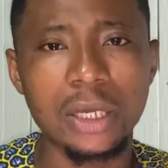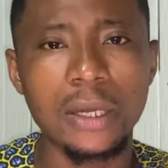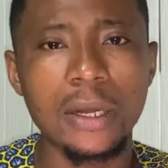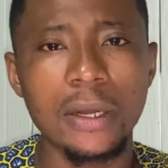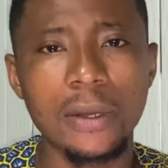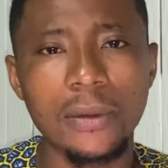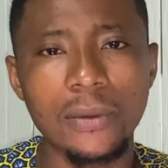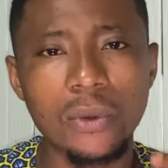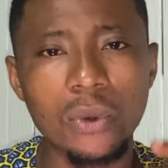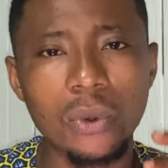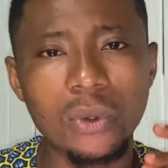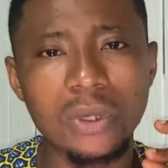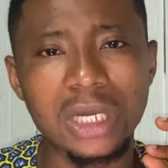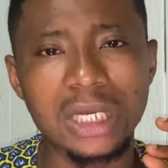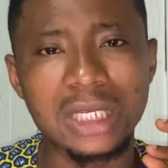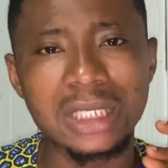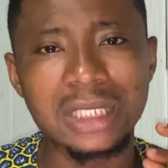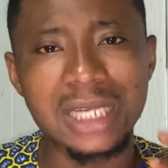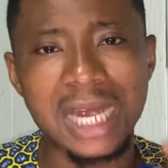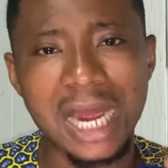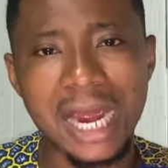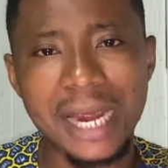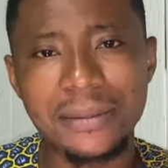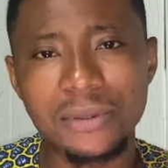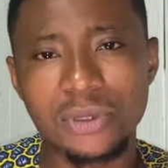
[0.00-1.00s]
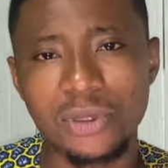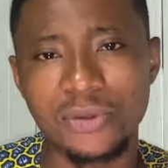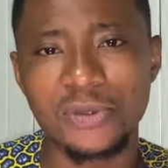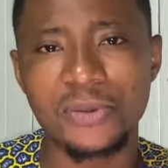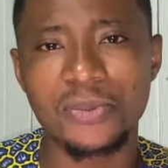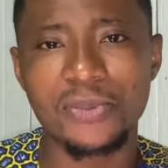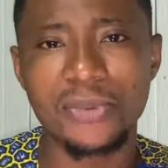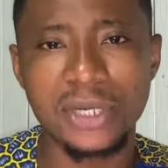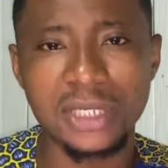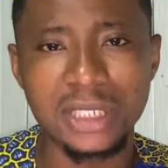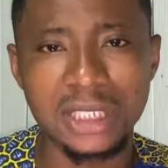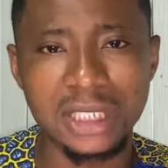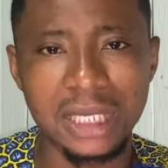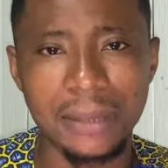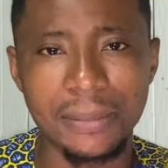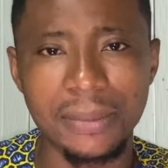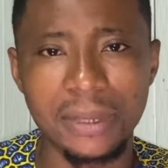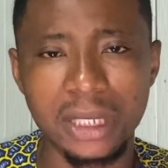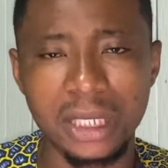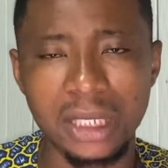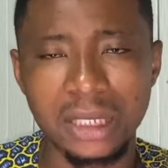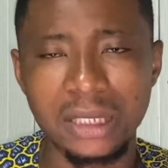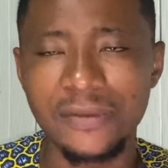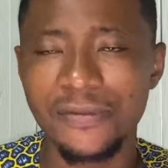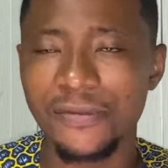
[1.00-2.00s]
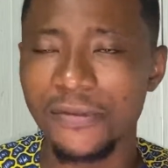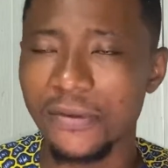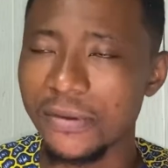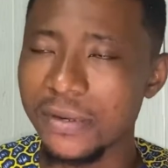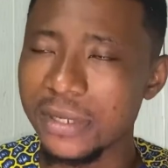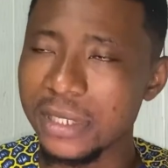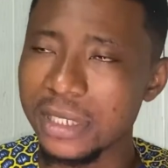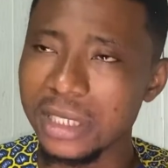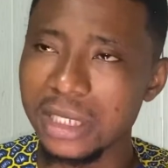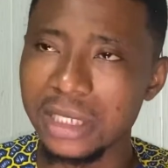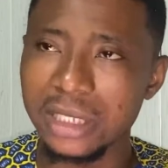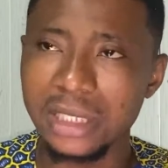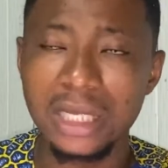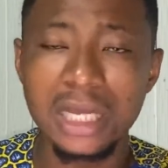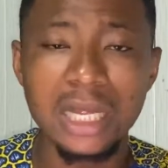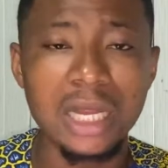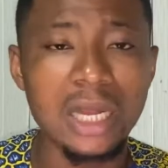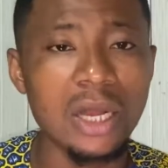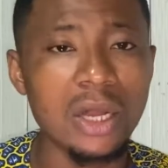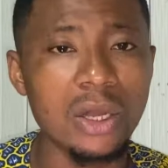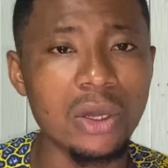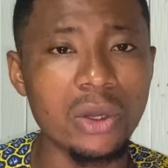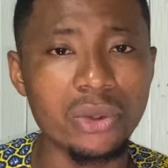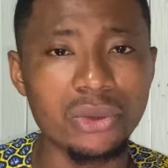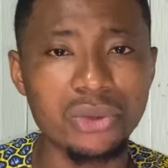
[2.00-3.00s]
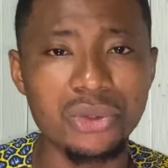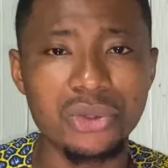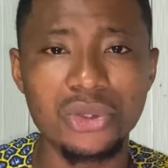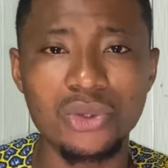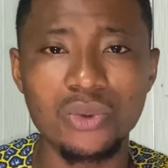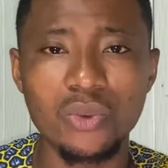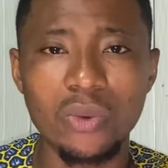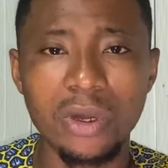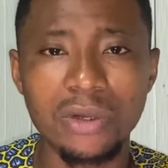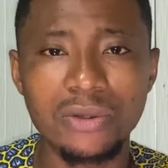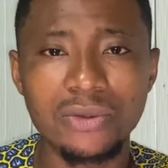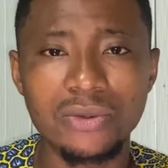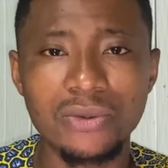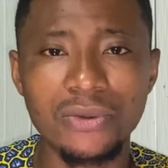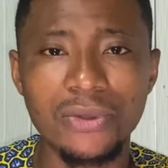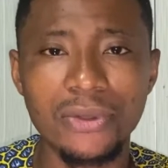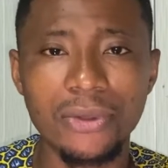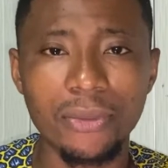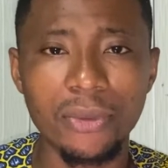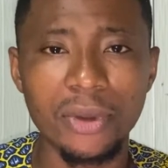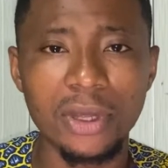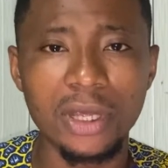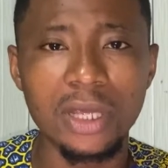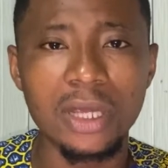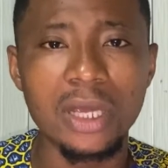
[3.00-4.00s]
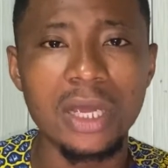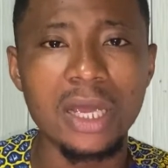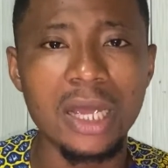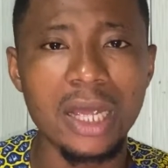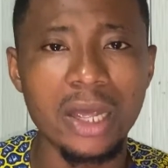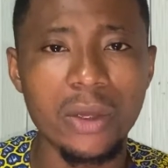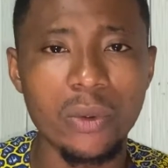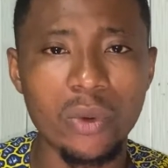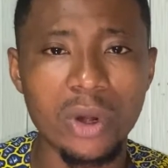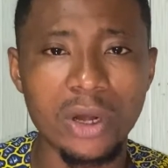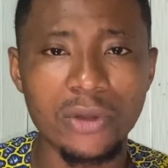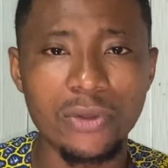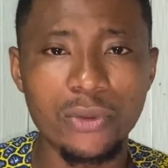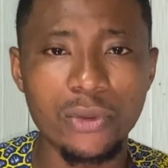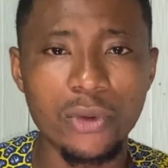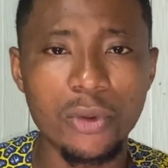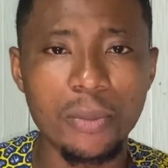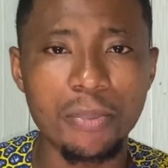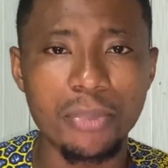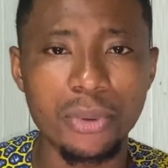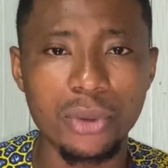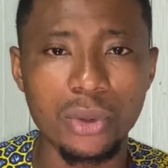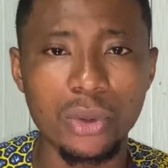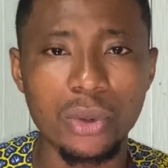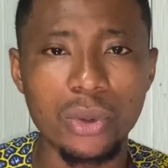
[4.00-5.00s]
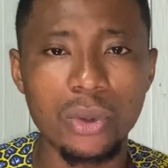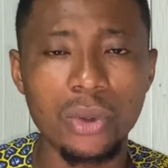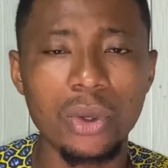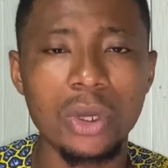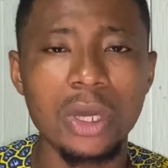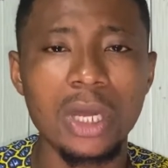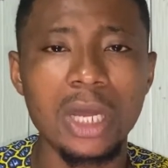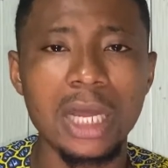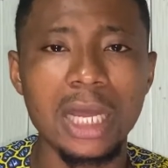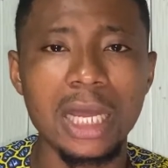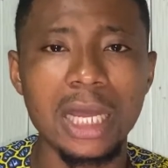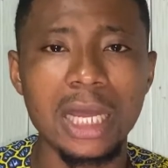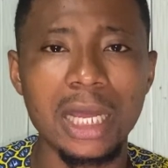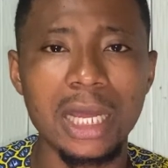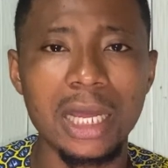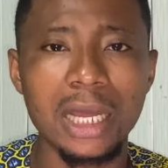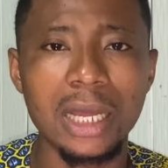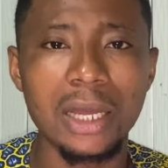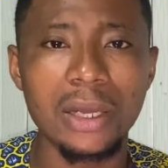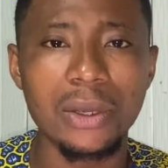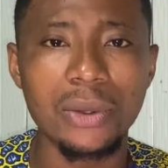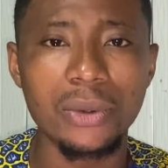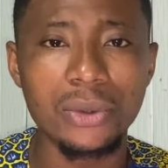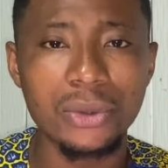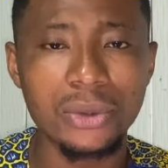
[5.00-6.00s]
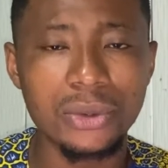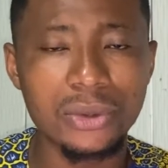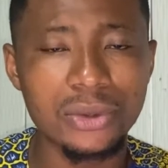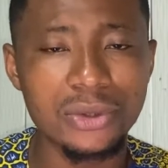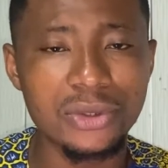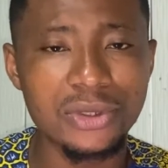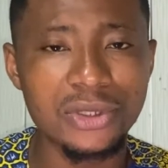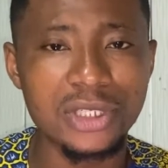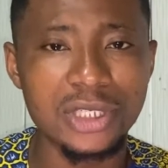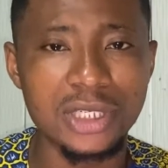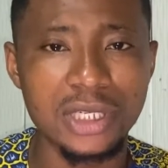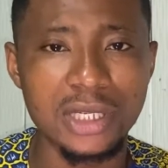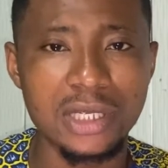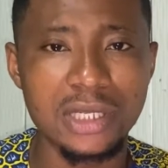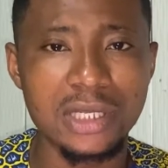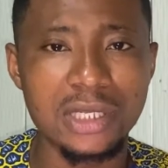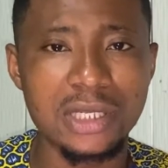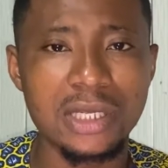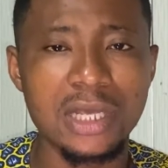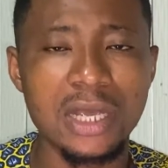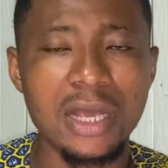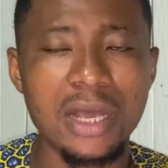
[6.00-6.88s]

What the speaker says: Know the types of spreadsheet application. For instance, Lotus 123, Quattro Pro, Google Sheets.